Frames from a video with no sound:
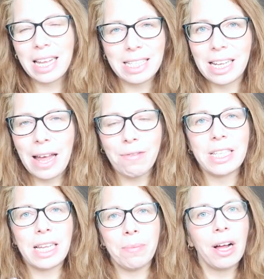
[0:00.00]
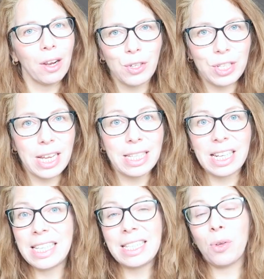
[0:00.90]
I still have the same color
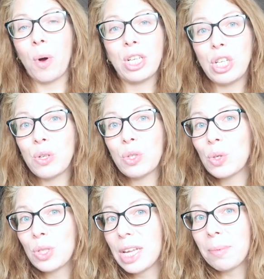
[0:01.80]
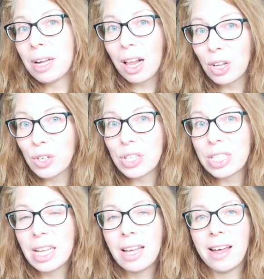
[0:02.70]
sense and I still want to use those same
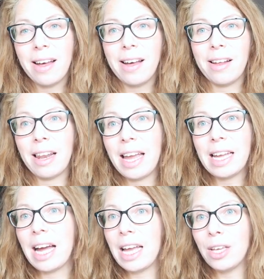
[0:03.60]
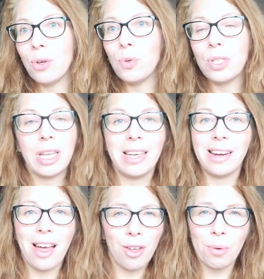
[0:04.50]
colors uh, like I use
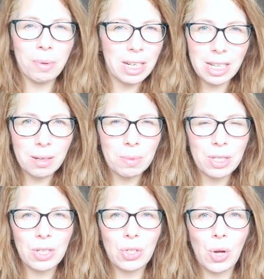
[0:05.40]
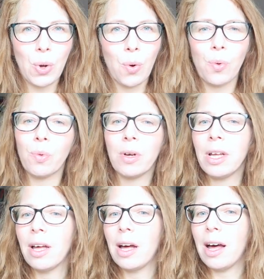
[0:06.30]
in other mediums. So
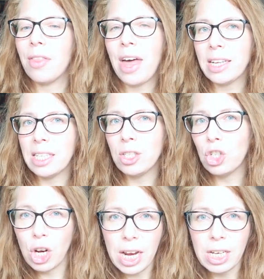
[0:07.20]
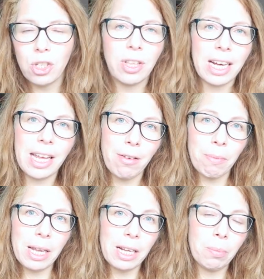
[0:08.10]
uh, that didn't change. That
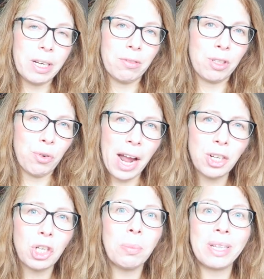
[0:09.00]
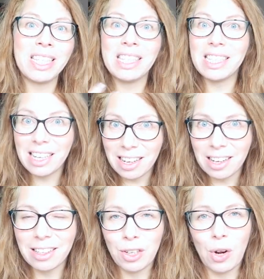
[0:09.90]
gave me a little bit of direction, but
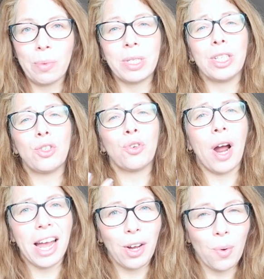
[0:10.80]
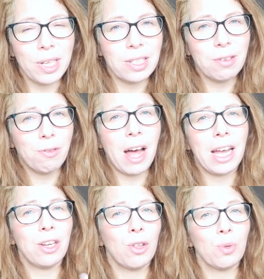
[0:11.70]
still, you know, I'm still trying always to
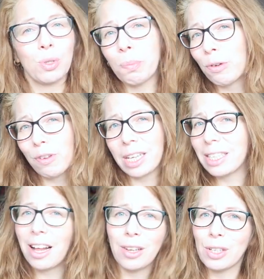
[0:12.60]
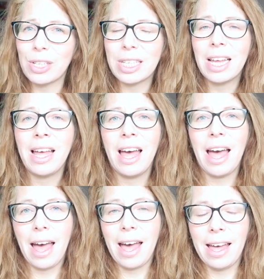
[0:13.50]
find those perfect colors.
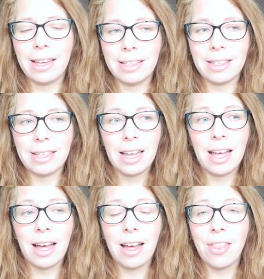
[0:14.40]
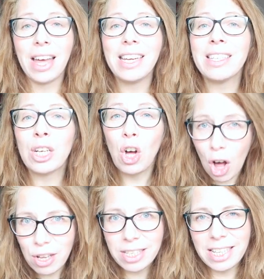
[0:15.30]
And uh, that is a
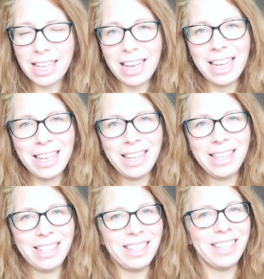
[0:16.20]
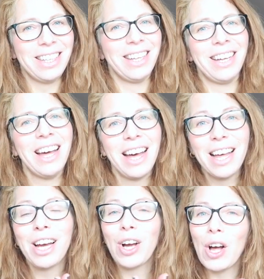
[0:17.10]
costly,
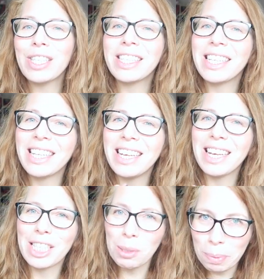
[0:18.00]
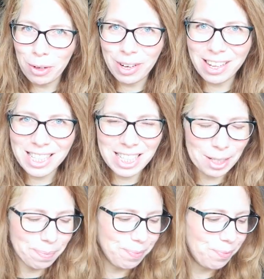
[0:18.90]
costly
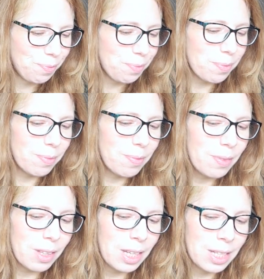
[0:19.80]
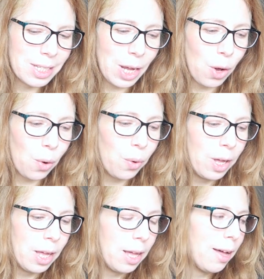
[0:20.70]
experience.
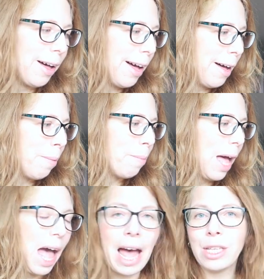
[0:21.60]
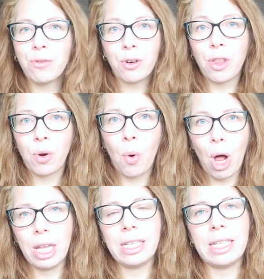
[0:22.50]
So um, as for the
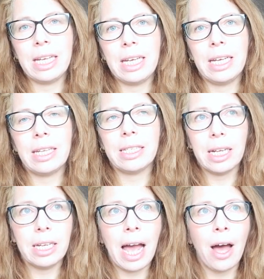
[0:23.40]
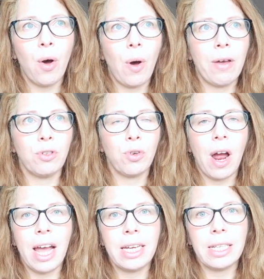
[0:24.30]
quality, till now I've
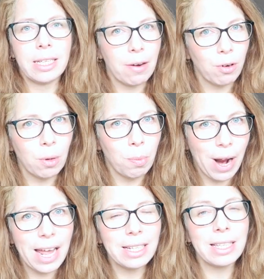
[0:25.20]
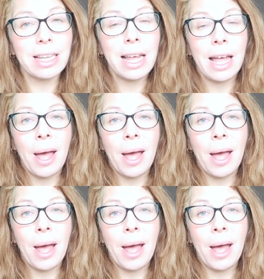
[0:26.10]
tried several brands.